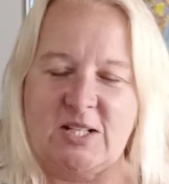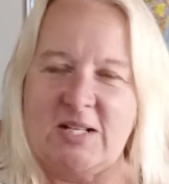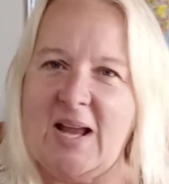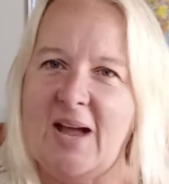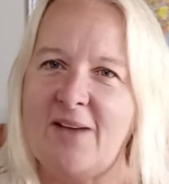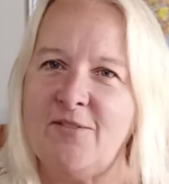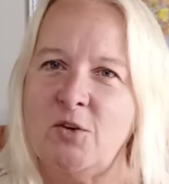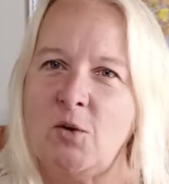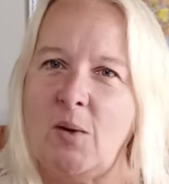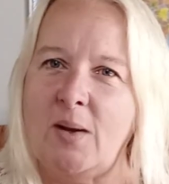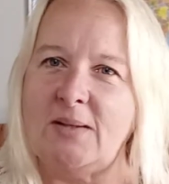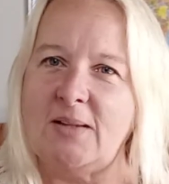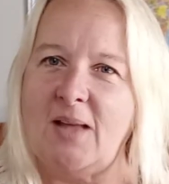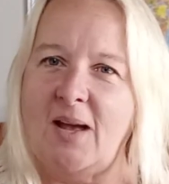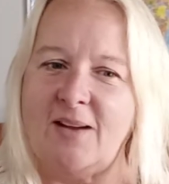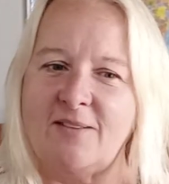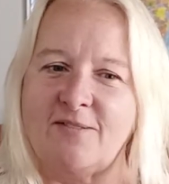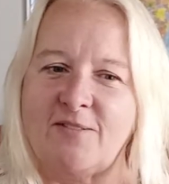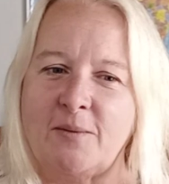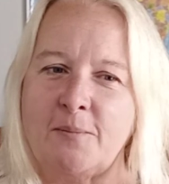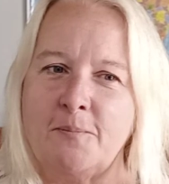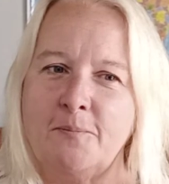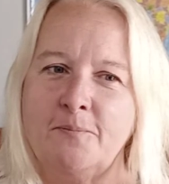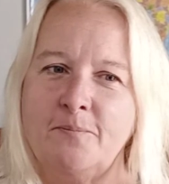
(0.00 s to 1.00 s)
have a great
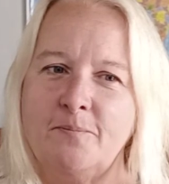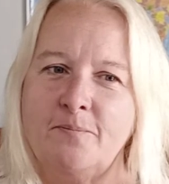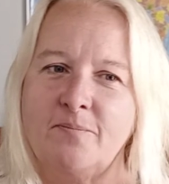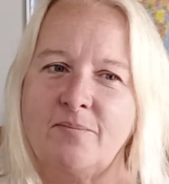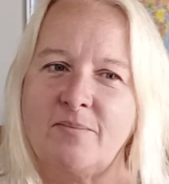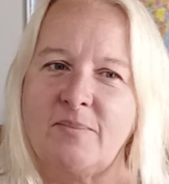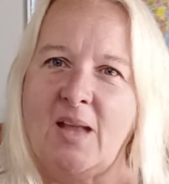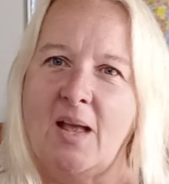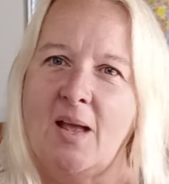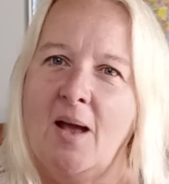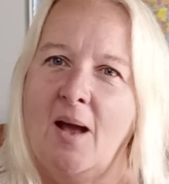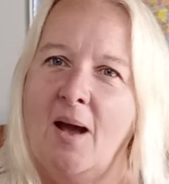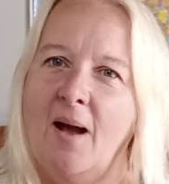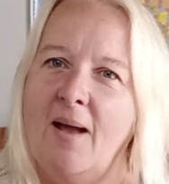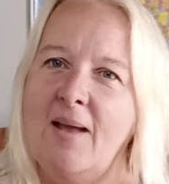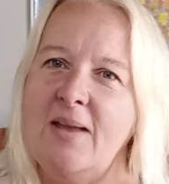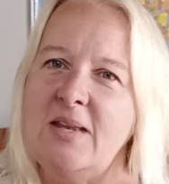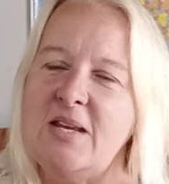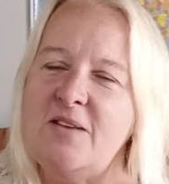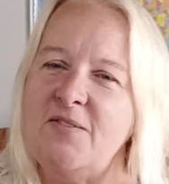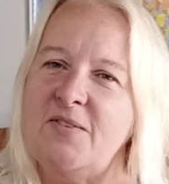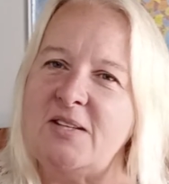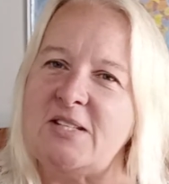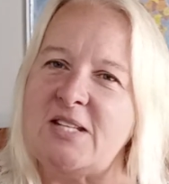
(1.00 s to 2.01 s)
life.
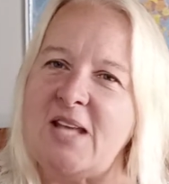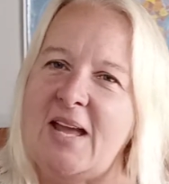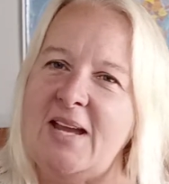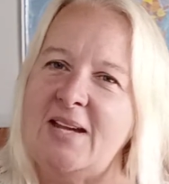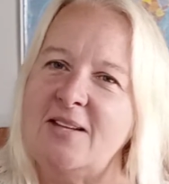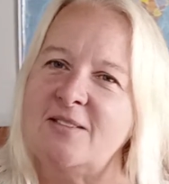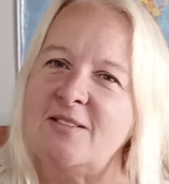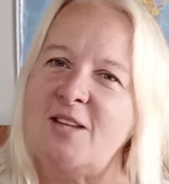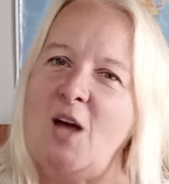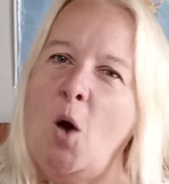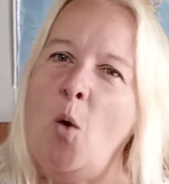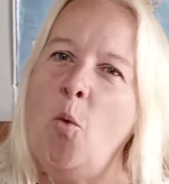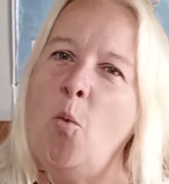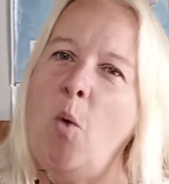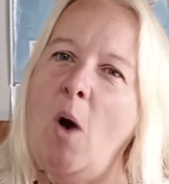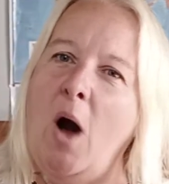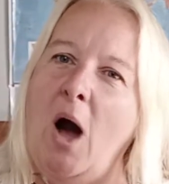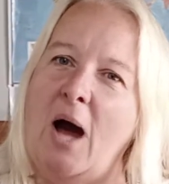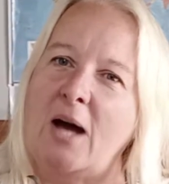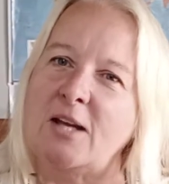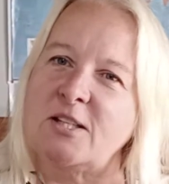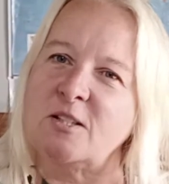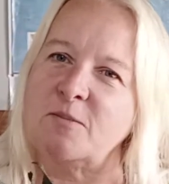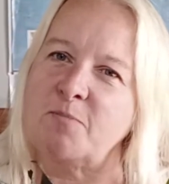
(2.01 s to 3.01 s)
And if it takes a
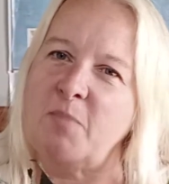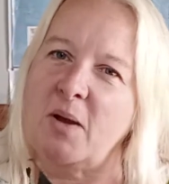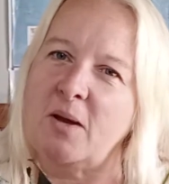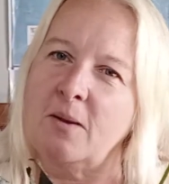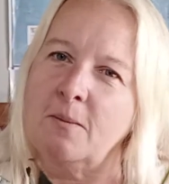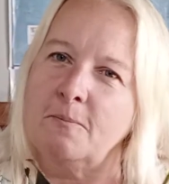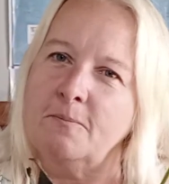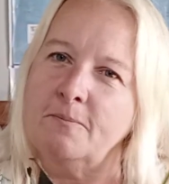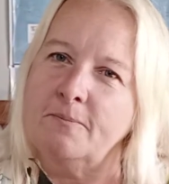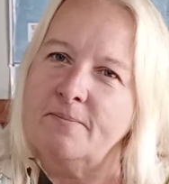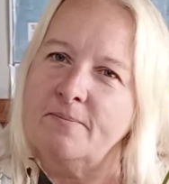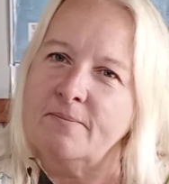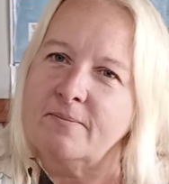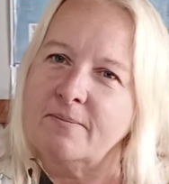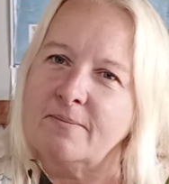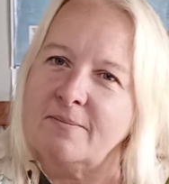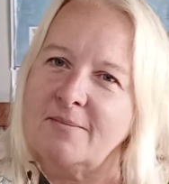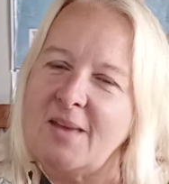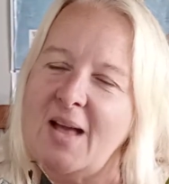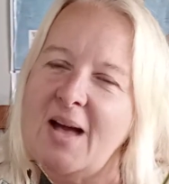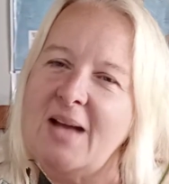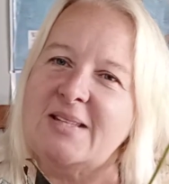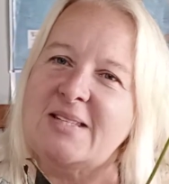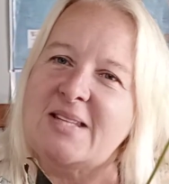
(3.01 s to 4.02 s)
wasp
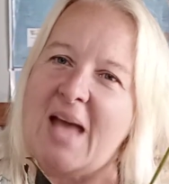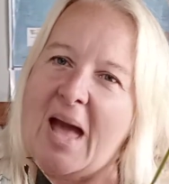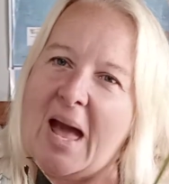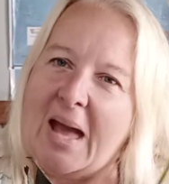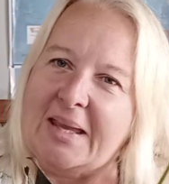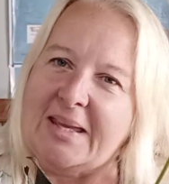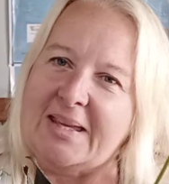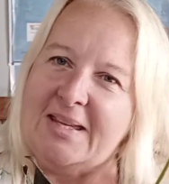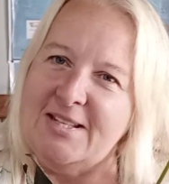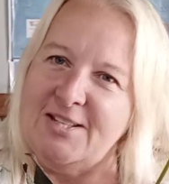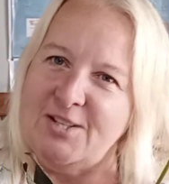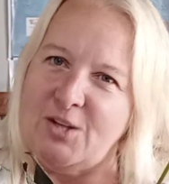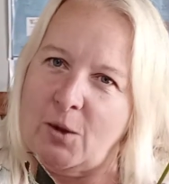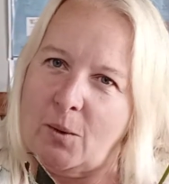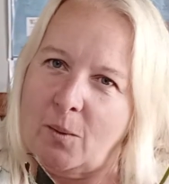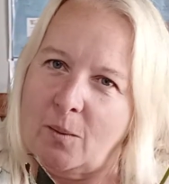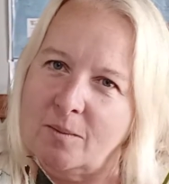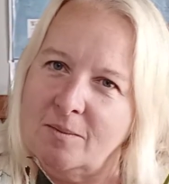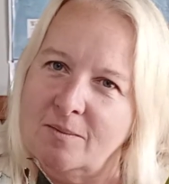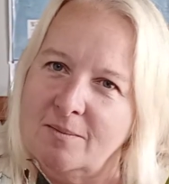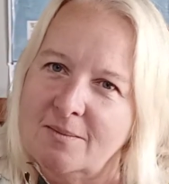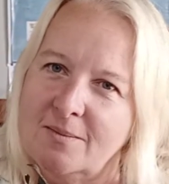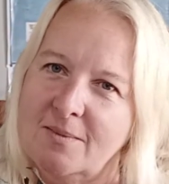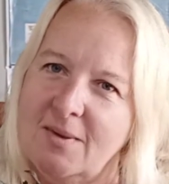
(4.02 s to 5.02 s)
attacking
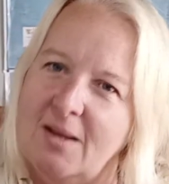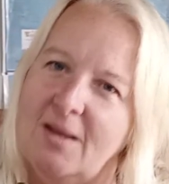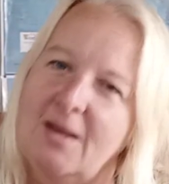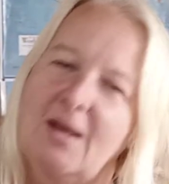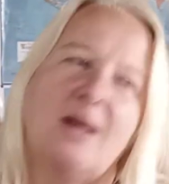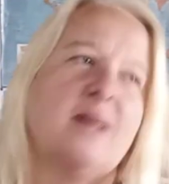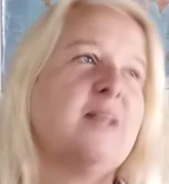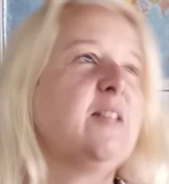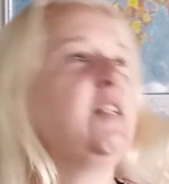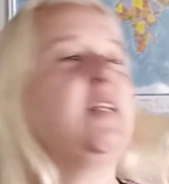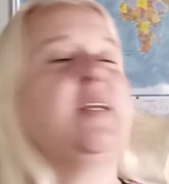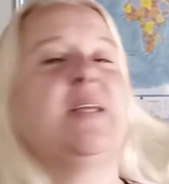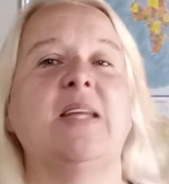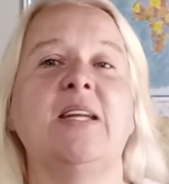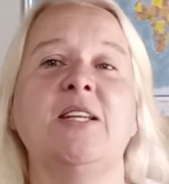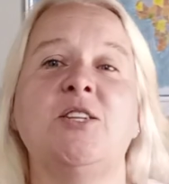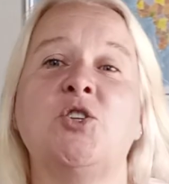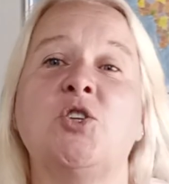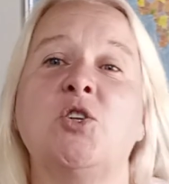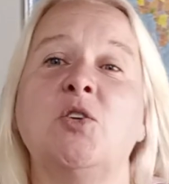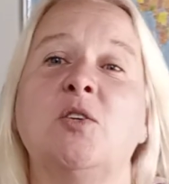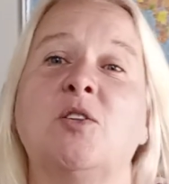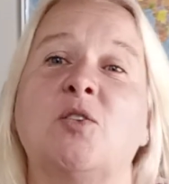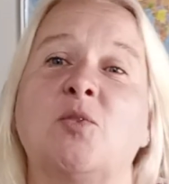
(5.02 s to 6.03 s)
you to
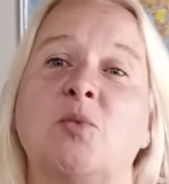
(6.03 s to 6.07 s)
get you